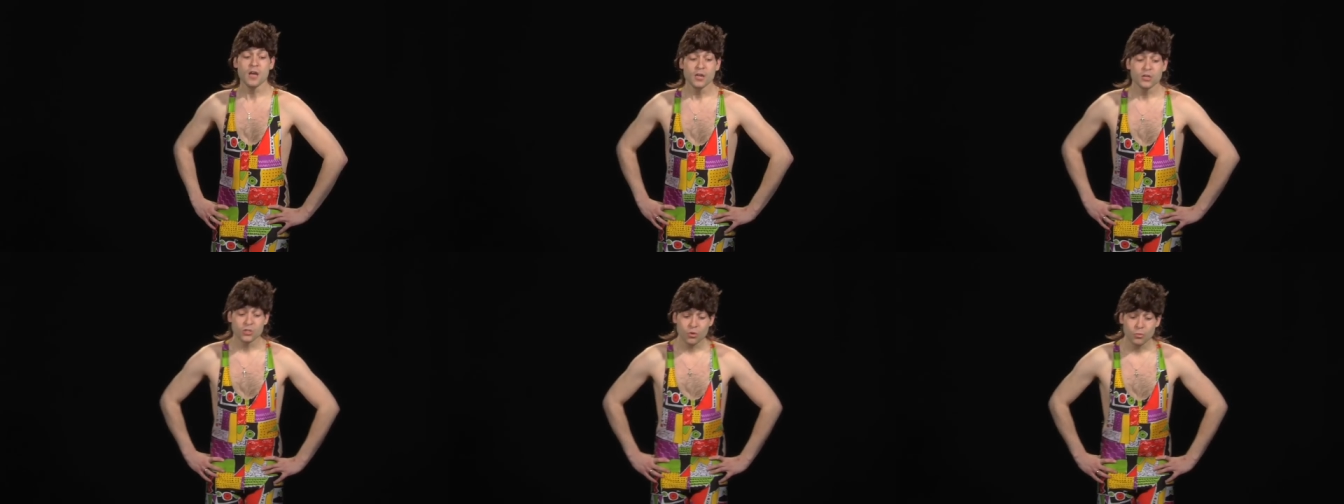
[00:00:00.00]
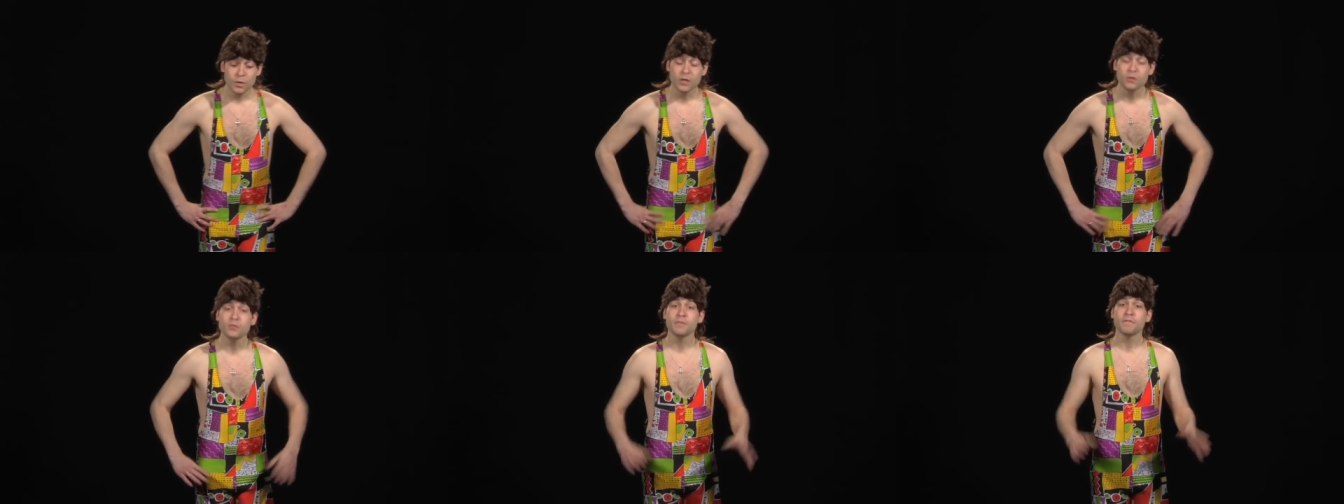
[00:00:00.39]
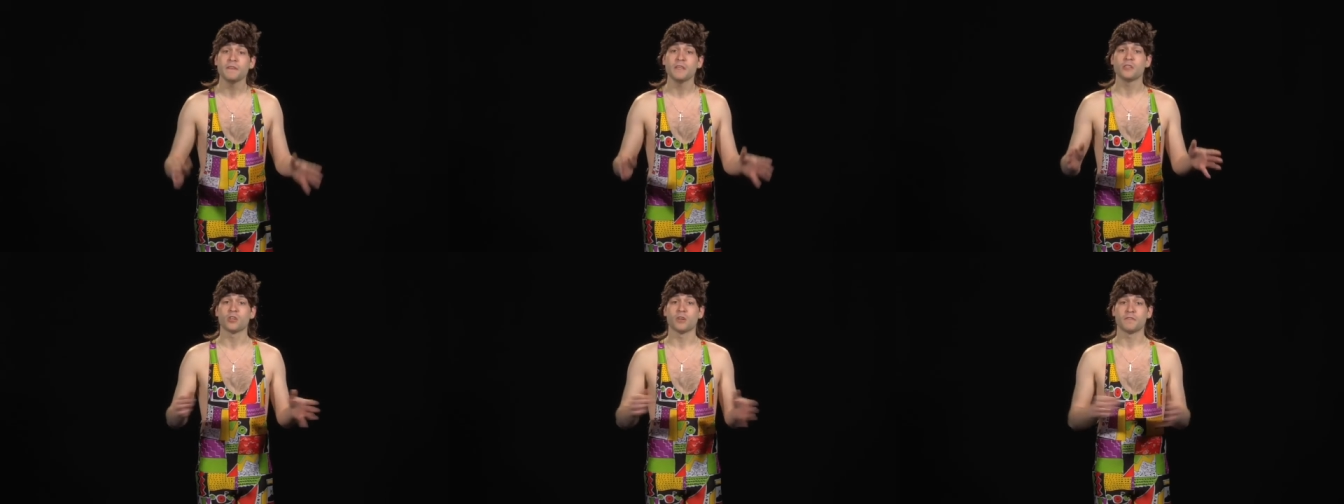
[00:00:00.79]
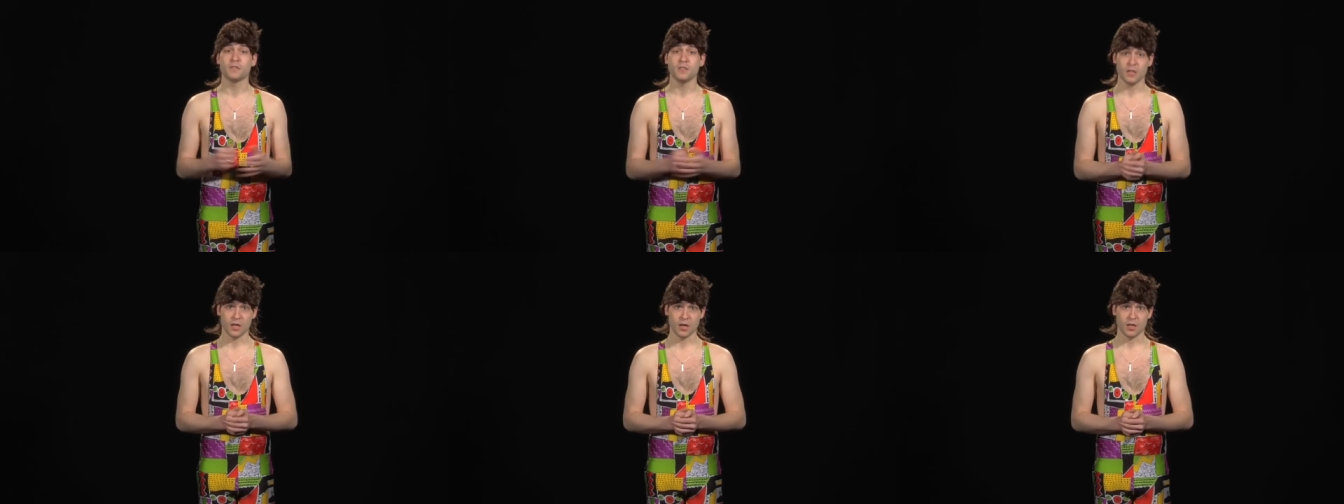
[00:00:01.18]
So we're going to finish off
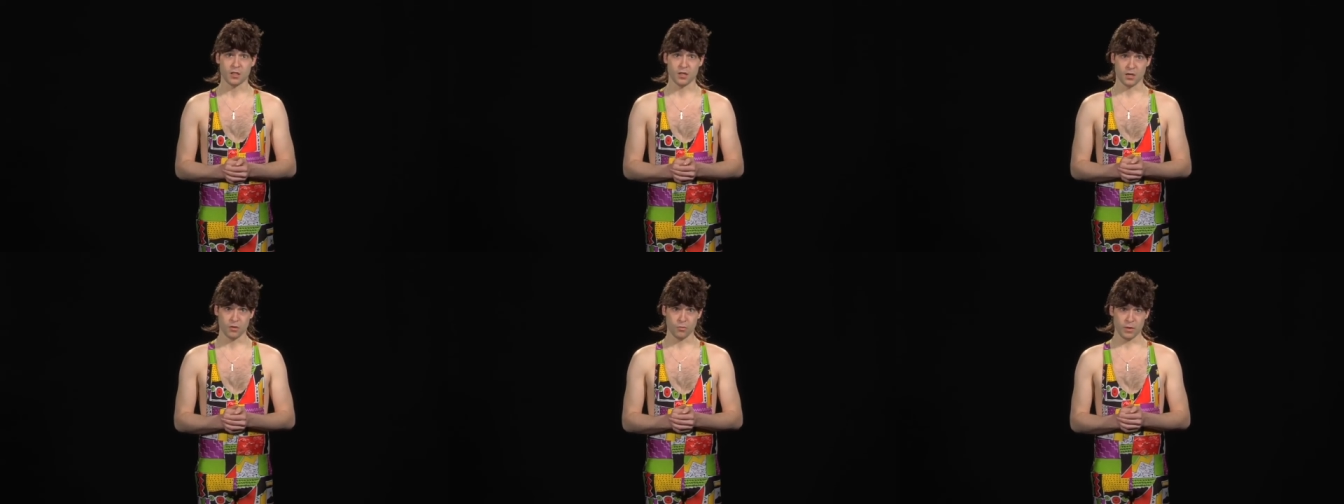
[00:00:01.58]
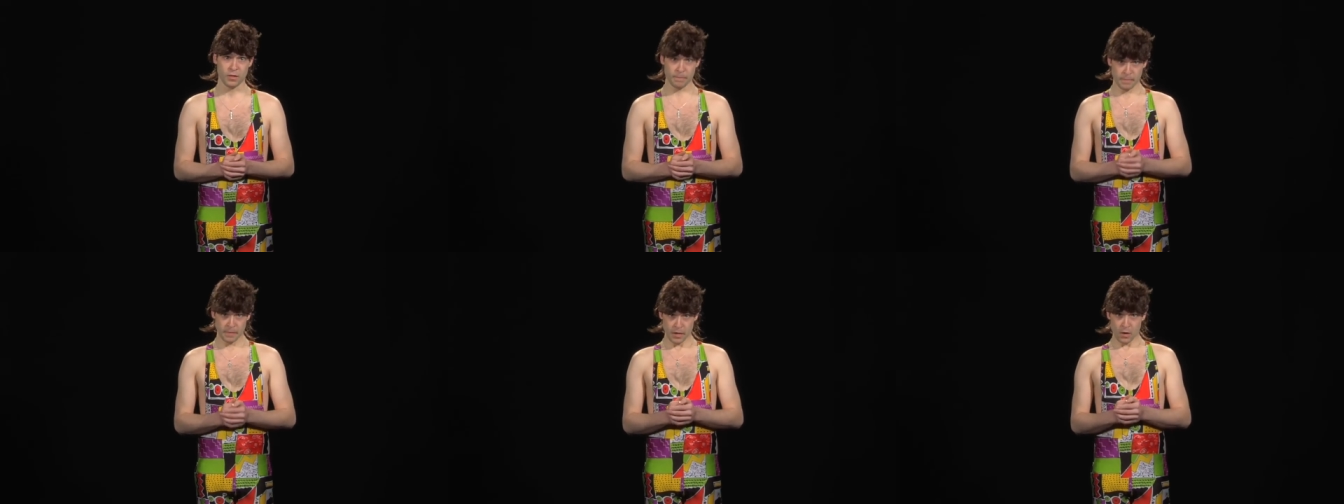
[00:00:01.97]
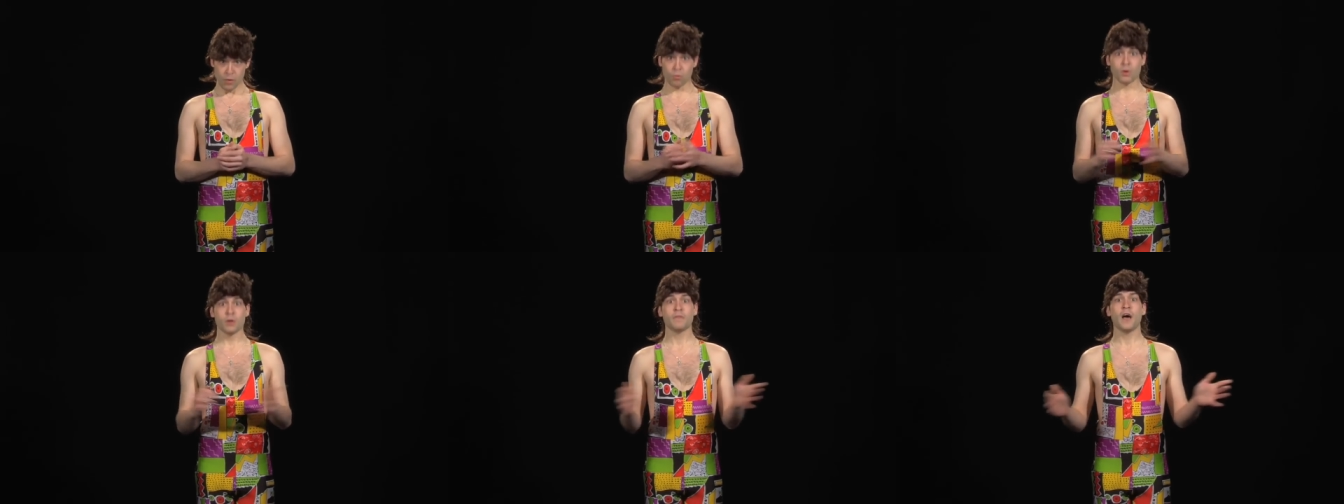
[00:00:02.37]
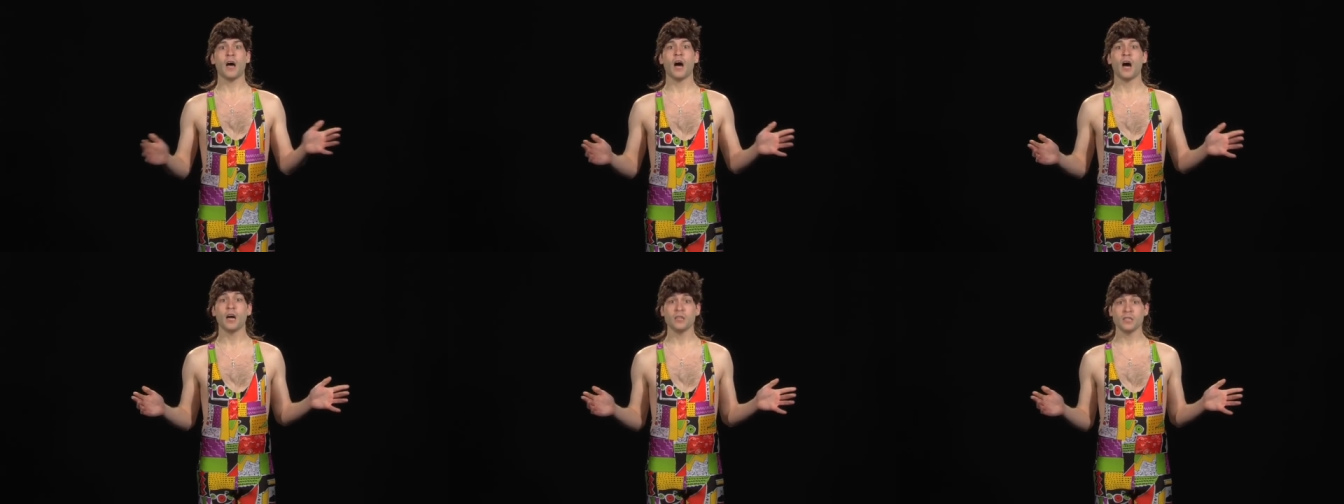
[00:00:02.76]
today, I think, with one of the
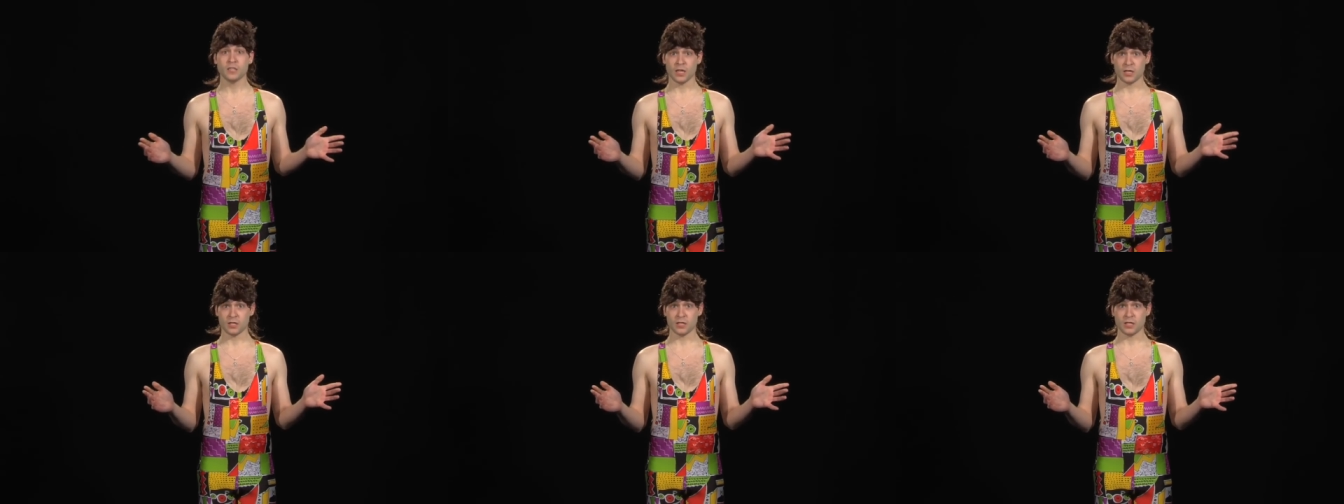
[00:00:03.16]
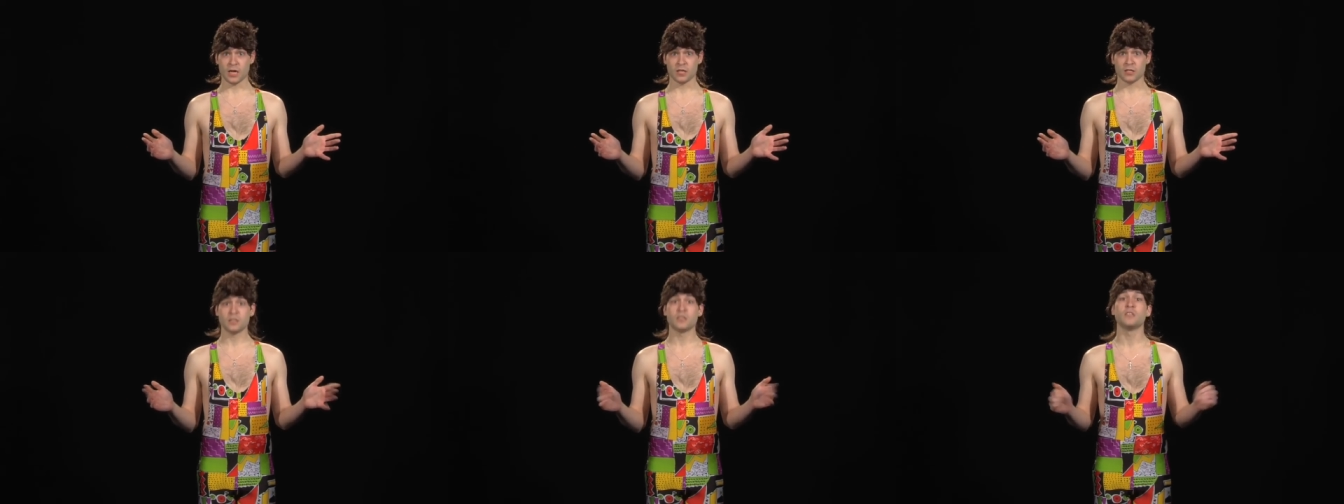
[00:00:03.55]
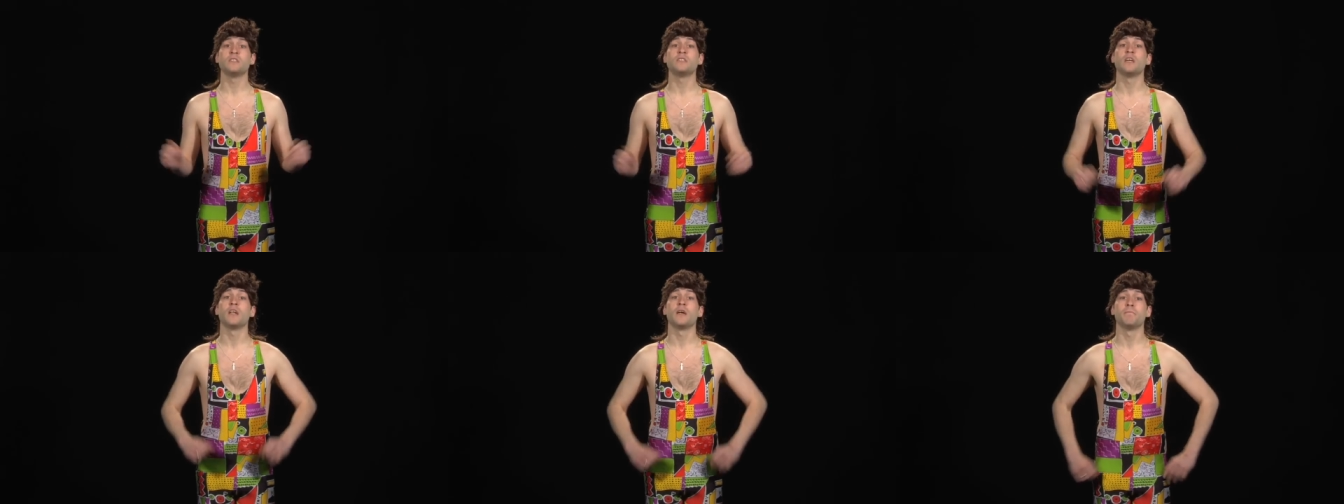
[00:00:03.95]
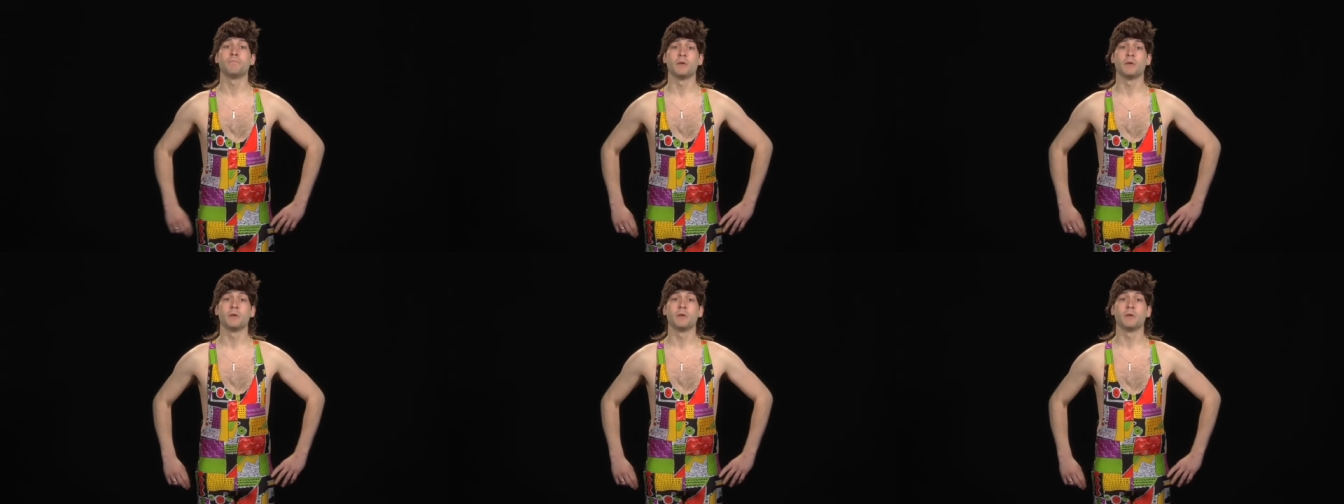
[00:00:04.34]
hardest exercises in Dylan